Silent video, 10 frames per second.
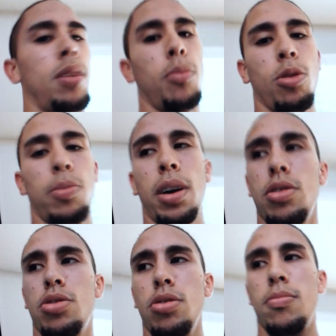And more
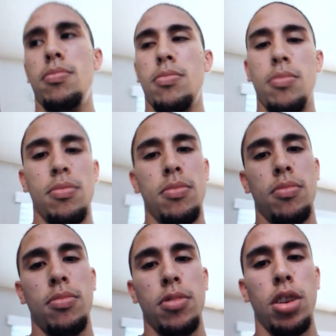power to him.
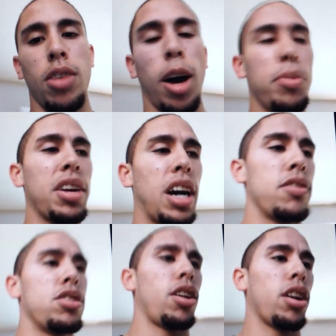You know, I'll be
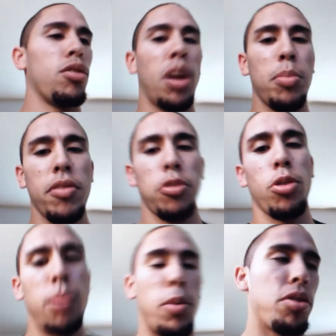Ivan Drago. I'll be
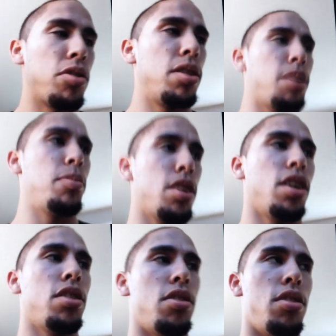Floyd Mayweather and he can be
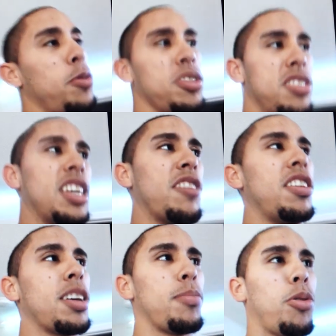Conor. We'll see if
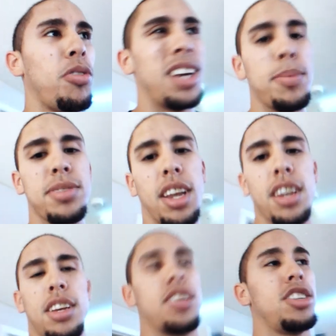he can pull the
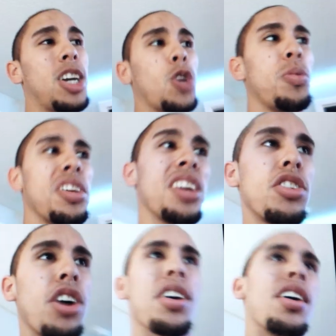upset. Jake will be the
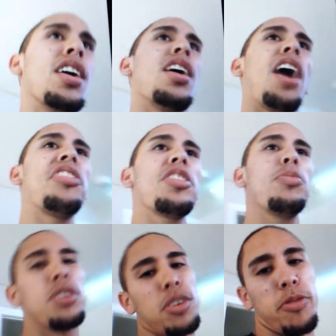underdog. I think
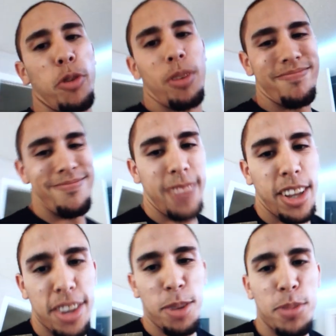it'll be good for him. I
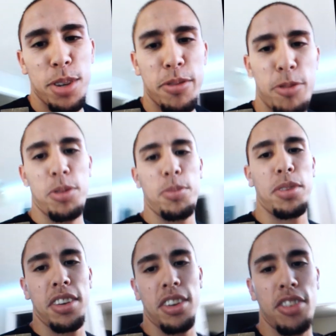think it'll be good for him to be
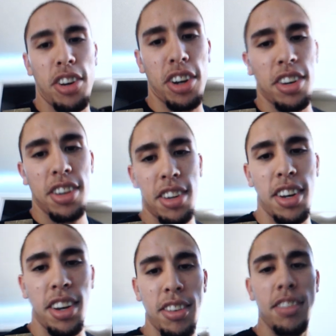the underdog, you know?